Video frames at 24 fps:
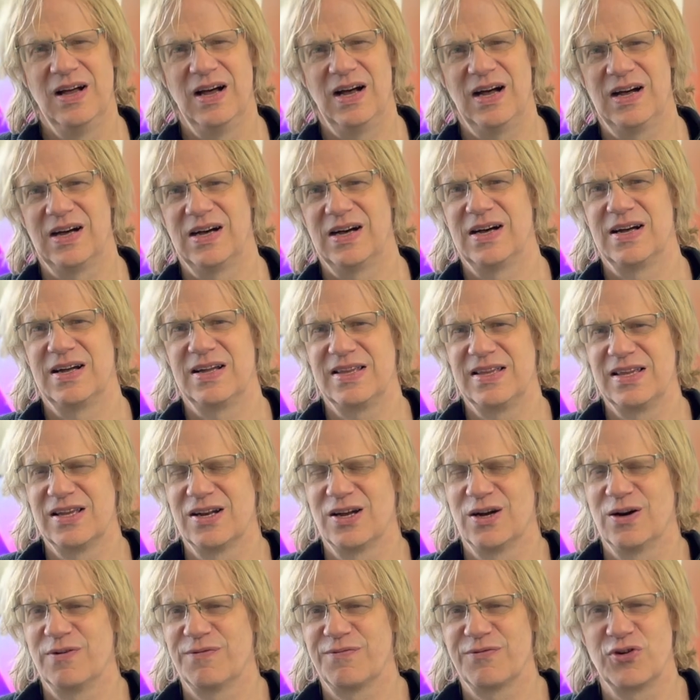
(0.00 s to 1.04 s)
Uh, you
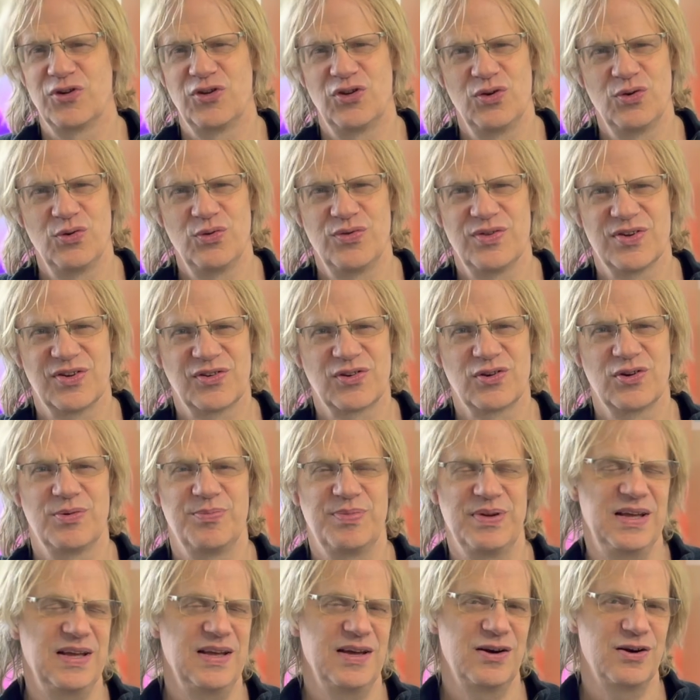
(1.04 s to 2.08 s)
know, for you, this could
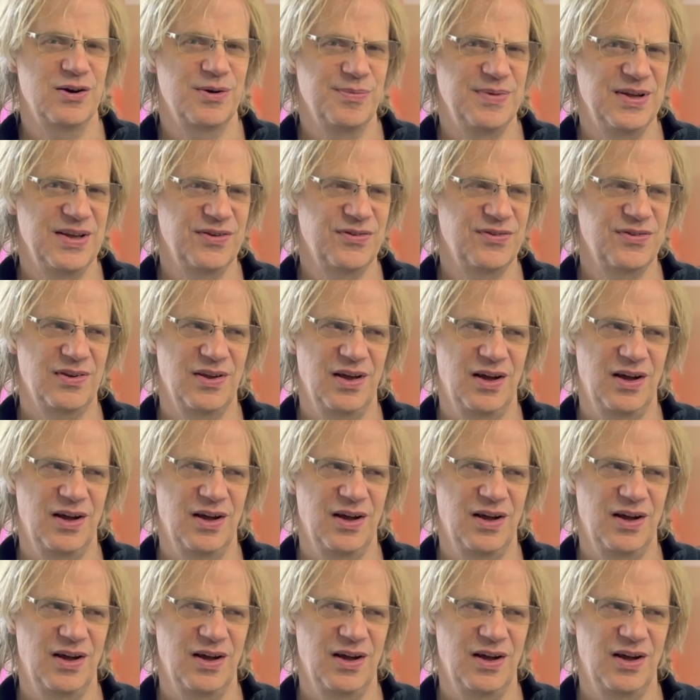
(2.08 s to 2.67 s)
be hit or miss.